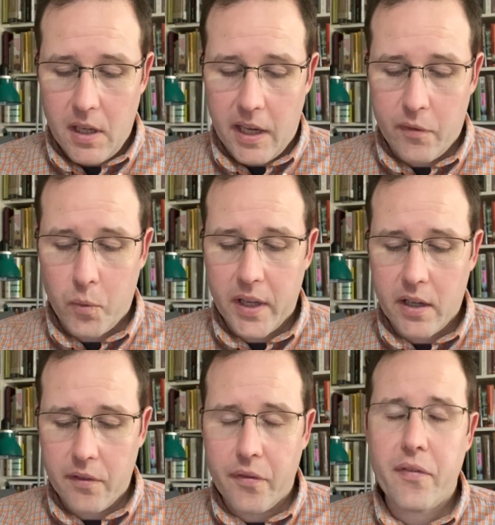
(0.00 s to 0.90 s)
If we
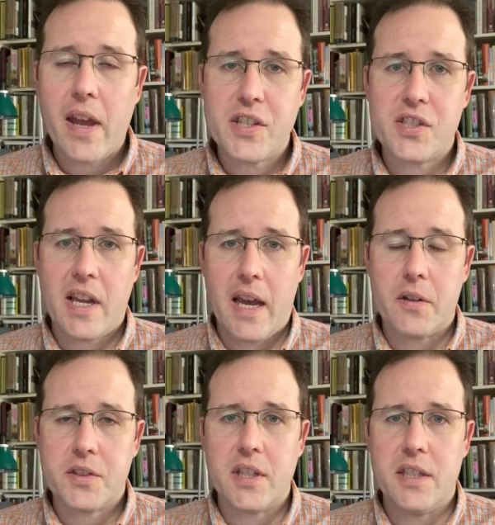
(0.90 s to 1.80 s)
confess
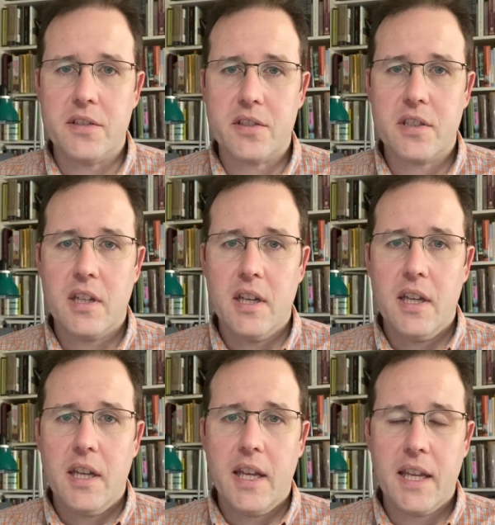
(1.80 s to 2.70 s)
our sins,
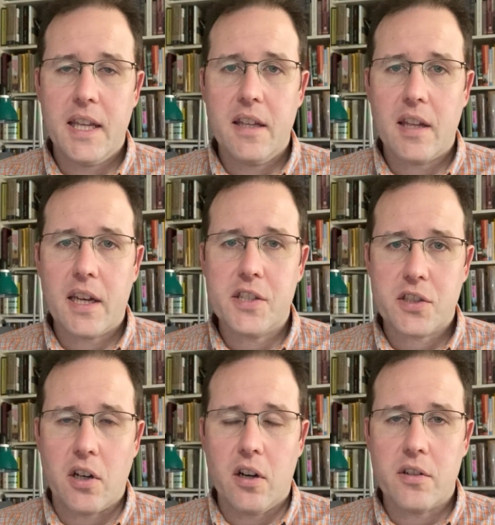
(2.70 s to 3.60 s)
he, that is
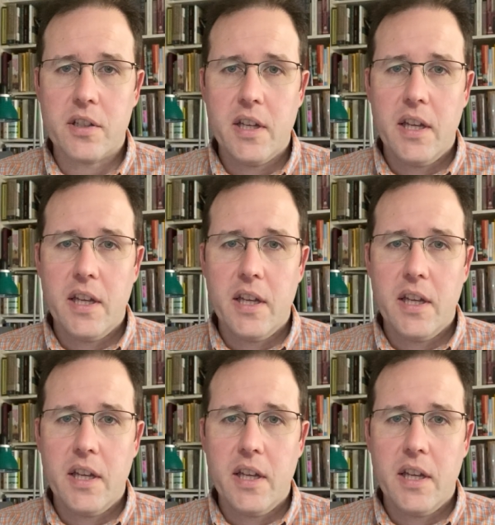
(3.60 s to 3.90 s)
God,